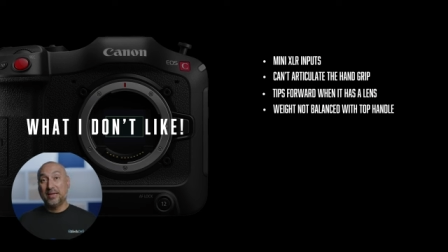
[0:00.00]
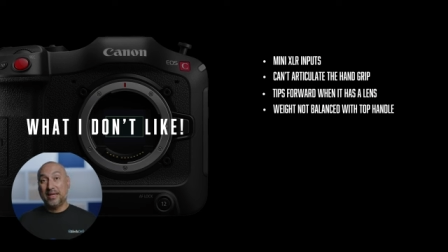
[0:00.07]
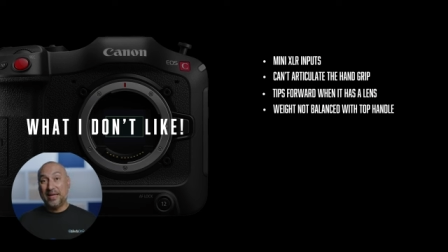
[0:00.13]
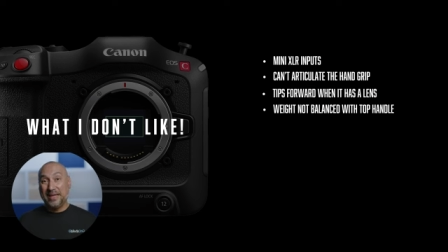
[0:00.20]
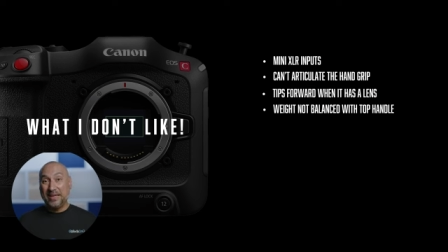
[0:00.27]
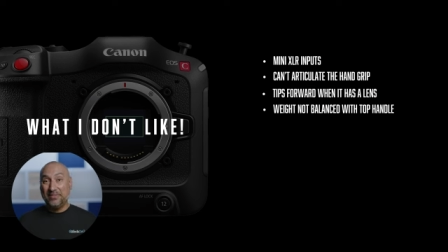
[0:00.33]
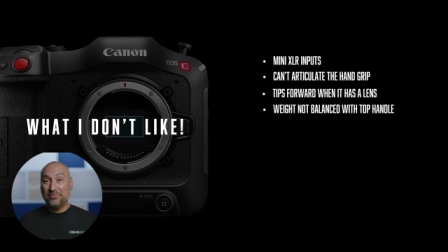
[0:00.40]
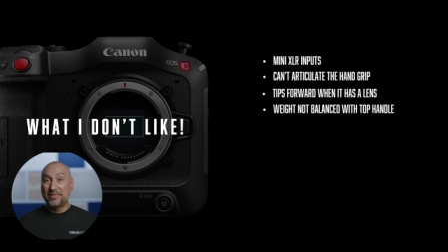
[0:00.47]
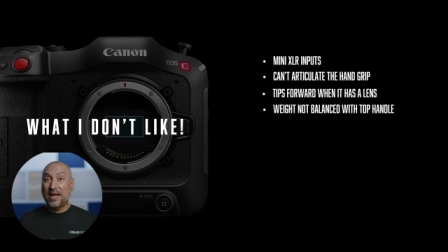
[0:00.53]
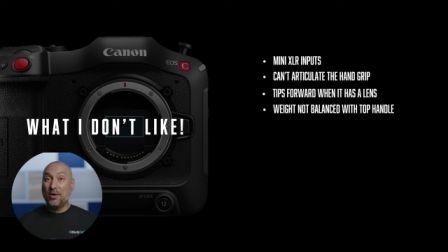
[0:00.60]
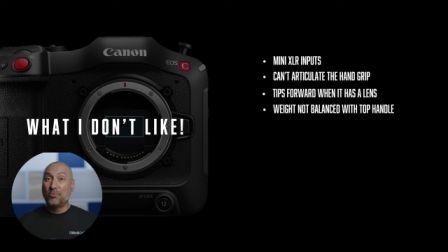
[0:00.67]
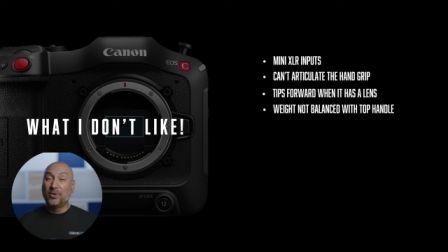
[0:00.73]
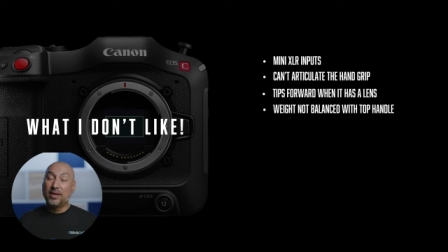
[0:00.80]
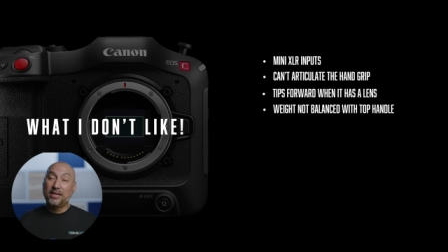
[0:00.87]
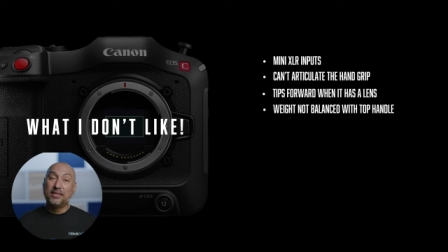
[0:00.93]
if that
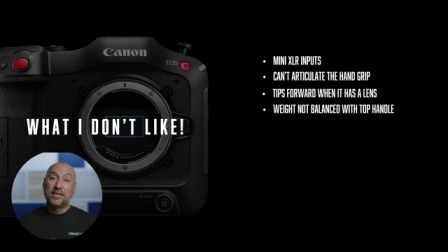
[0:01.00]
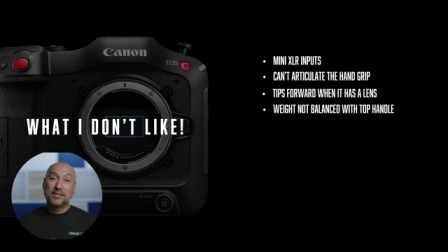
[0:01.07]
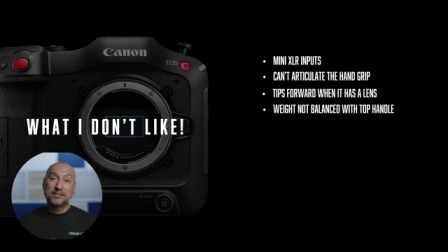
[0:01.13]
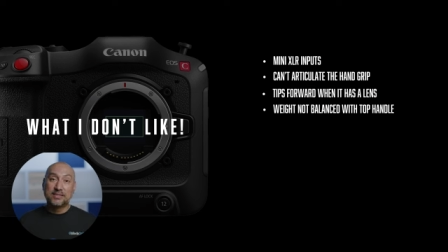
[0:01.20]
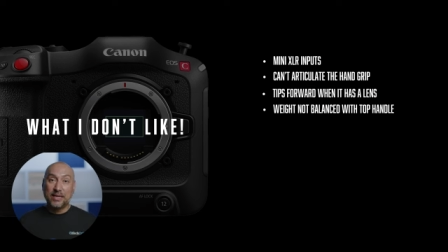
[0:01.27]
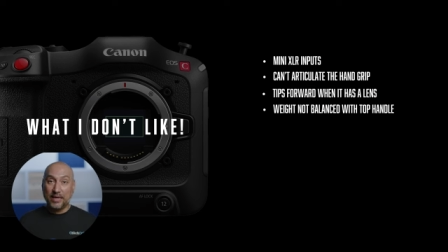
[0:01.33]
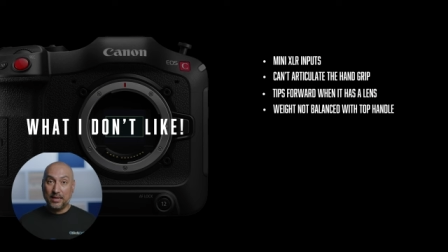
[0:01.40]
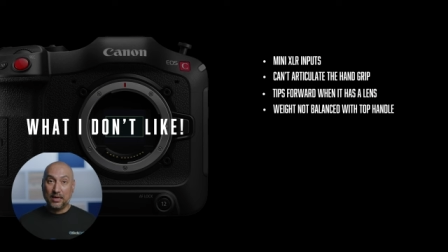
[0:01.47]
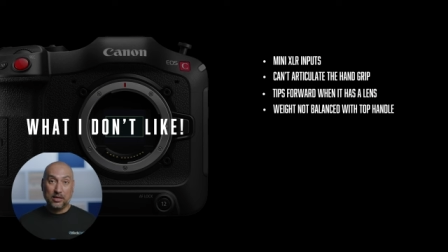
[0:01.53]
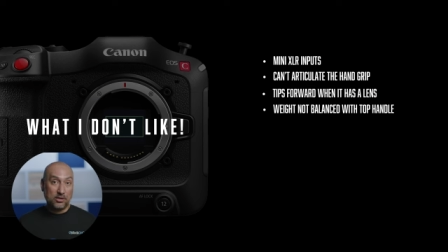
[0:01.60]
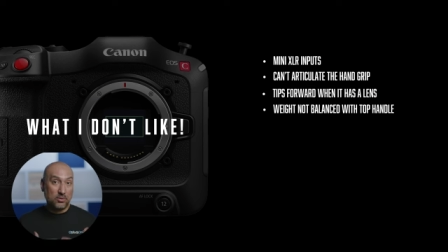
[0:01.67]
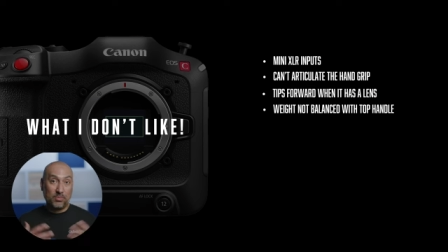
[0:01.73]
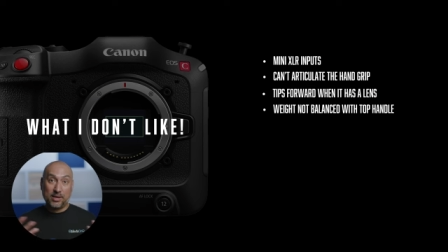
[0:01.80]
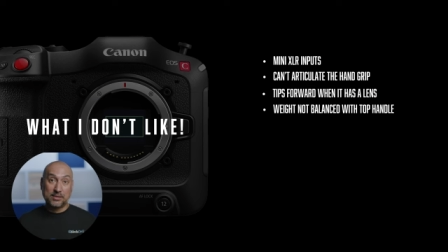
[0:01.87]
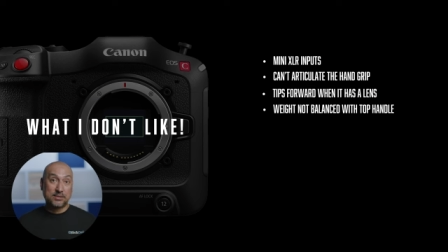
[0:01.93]
really does get
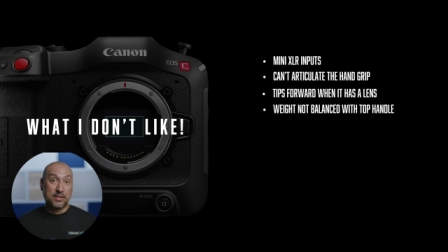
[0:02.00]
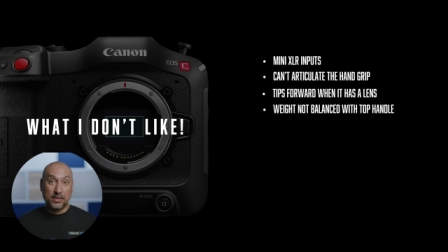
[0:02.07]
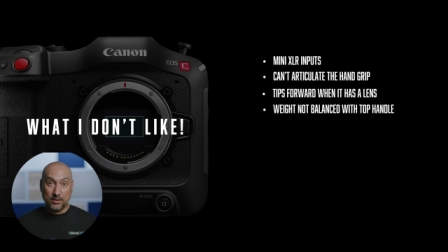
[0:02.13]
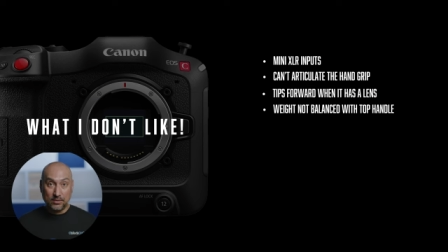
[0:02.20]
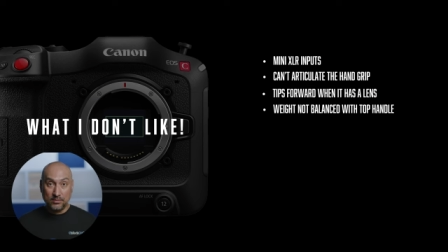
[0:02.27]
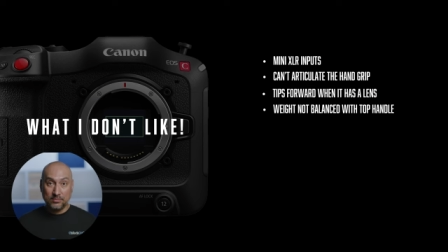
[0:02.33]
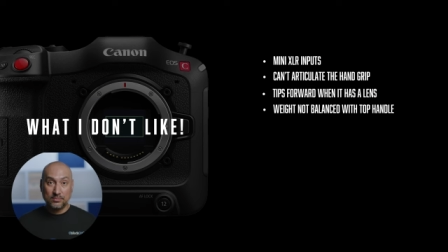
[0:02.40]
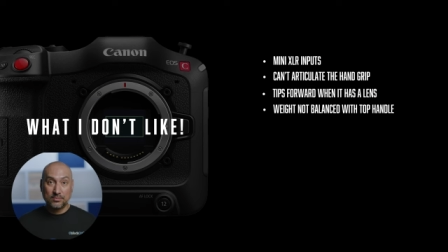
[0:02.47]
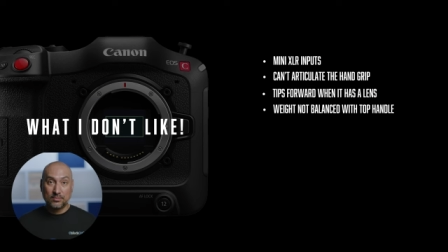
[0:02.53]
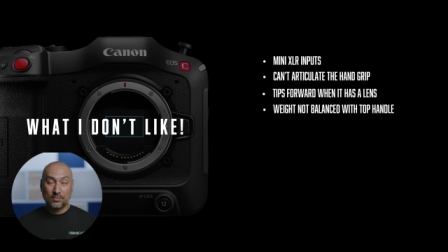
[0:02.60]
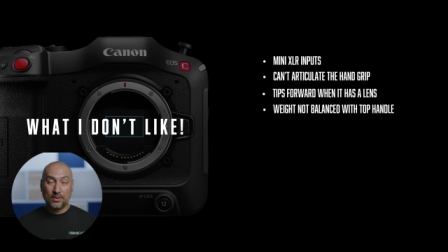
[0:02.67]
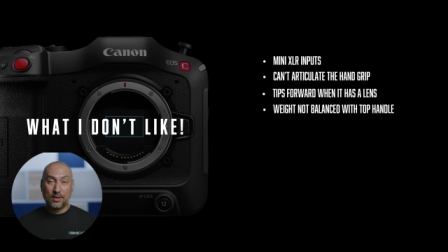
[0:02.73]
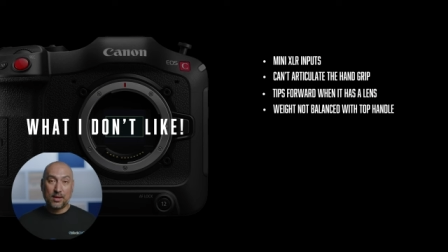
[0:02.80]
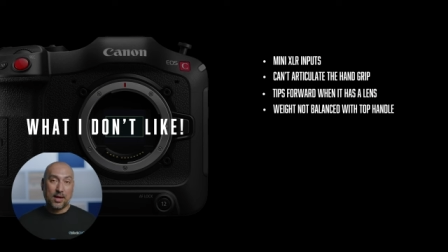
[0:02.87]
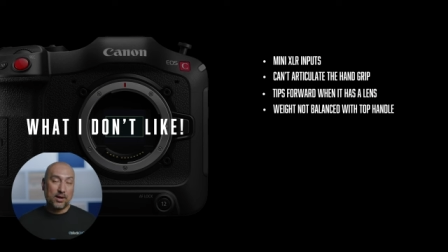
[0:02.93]
under my skin,
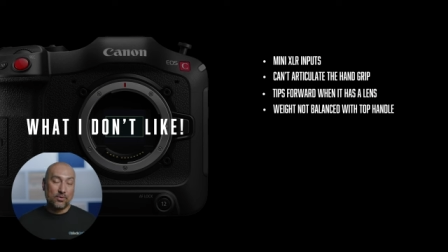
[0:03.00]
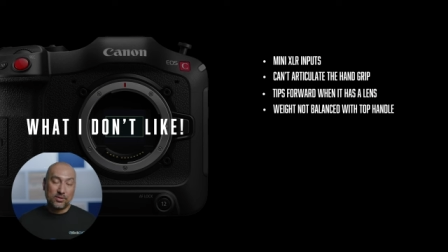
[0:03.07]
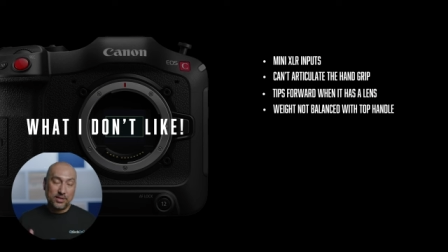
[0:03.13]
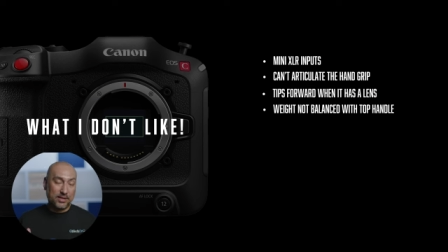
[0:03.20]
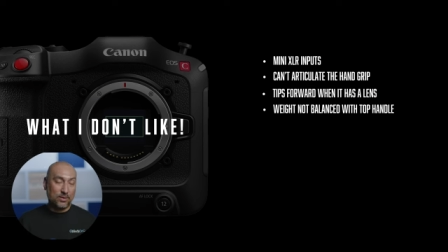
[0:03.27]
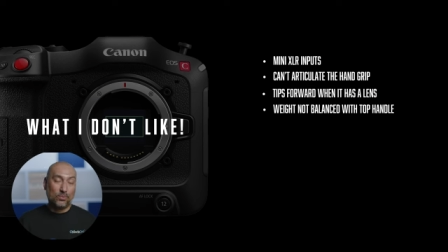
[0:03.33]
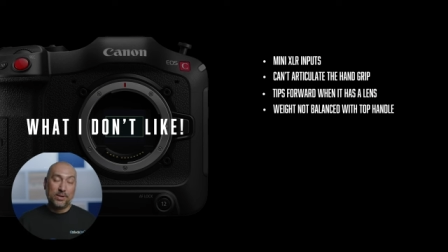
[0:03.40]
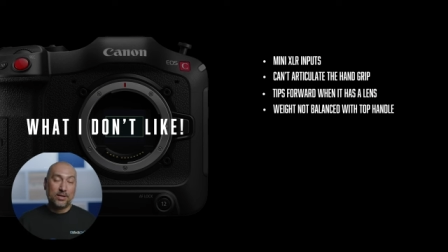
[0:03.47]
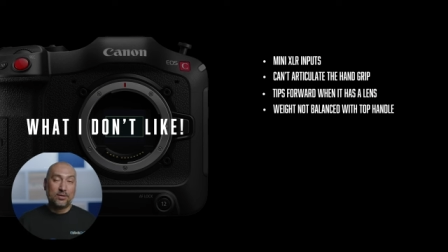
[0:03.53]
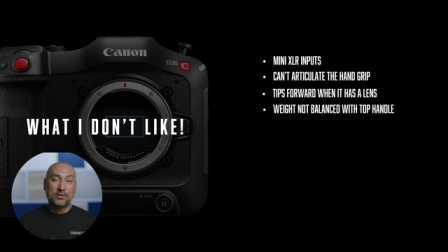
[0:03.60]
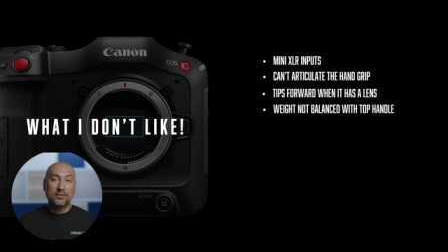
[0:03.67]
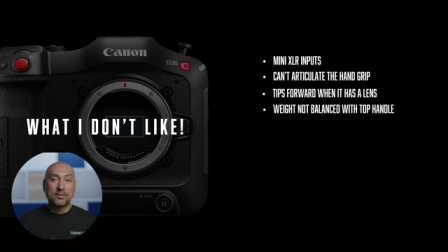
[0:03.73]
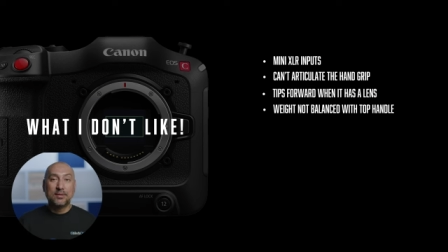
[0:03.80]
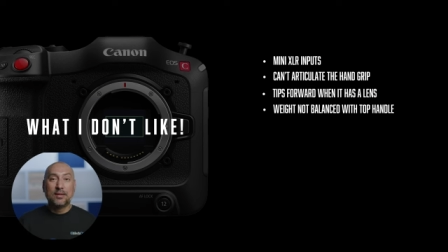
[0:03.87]
I don't think it will,